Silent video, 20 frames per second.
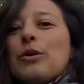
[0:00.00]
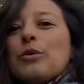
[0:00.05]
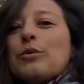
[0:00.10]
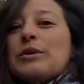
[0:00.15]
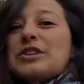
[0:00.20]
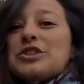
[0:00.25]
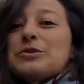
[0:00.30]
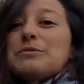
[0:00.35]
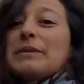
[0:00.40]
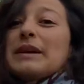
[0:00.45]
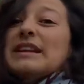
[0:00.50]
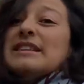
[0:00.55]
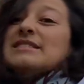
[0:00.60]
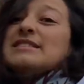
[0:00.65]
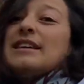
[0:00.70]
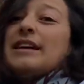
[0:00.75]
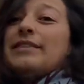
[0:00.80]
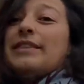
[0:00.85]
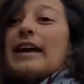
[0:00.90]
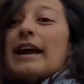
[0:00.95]
which means
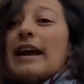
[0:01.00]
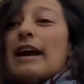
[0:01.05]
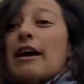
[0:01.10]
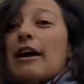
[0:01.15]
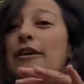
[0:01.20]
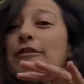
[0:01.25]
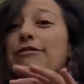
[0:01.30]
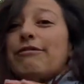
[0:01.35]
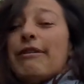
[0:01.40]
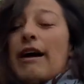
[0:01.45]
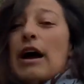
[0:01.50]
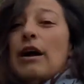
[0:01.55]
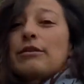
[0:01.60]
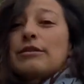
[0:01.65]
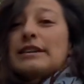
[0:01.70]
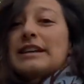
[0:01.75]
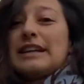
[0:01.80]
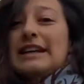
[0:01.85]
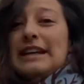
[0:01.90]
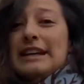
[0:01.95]
that they are found
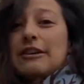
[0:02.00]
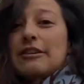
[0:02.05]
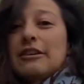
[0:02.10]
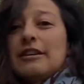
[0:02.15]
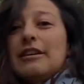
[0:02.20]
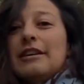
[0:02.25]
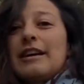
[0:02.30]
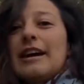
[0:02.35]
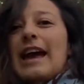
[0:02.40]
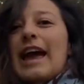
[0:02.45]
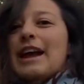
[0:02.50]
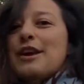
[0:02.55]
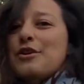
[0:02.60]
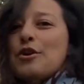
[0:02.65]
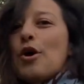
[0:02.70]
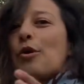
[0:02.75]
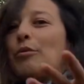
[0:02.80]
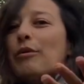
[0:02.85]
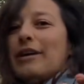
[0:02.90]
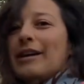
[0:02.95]
here and
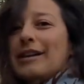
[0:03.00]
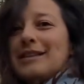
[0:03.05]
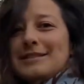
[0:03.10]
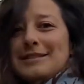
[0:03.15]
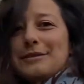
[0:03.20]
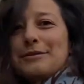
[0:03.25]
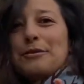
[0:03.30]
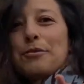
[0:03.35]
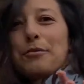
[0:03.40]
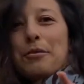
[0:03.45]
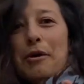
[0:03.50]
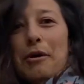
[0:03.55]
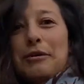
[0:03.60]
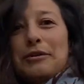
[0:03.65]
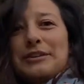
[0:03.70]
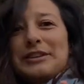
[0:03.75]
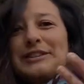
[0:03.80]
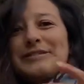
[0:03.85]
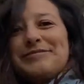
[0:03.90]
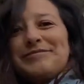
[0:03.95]
nowhere else in the world.
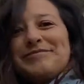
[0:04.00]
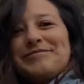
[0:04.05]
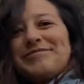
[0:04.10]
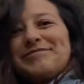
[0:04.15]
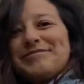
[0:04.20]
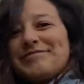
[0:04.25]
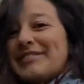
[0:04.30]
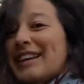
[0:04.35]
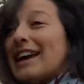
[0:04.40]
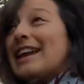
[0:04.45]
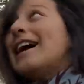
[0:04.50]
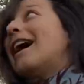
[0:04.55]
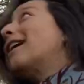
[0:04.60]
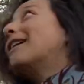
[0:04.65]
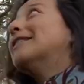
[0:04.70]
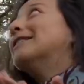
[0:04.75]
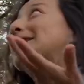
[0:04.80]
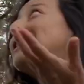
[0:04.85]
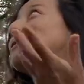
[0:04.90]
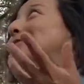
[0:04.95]
And
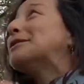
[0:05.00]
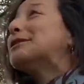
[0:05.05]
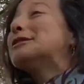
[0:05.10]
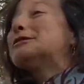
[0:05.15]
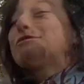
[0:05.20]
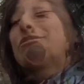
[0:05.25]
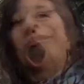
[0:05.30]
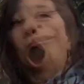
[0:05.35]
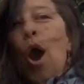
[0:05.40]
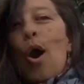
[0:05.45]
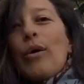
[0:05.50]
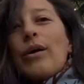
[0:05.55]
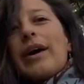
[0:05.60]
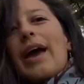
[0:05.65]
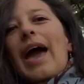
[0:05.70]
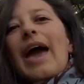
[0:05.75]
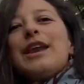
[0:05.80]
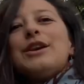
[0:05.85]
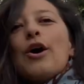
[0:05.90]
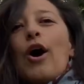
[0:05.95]
aren't they beautiful? Oak
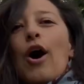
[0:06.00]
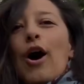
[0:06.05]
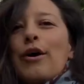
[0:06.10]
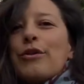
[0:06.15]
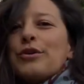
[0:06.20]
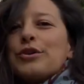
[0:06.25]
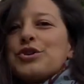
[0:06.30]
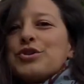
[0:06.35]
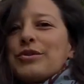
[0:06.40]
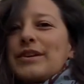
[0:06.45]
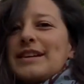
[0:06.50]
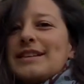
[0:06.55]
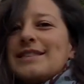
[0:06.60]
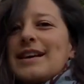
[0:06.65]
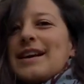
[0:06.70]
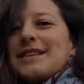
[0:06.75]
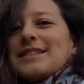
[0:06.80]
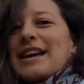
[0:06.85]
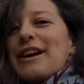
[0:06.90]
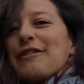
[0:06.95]
and other trees,
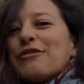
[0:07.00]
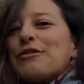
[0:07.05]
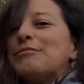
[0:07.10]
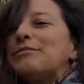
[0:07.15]
aside from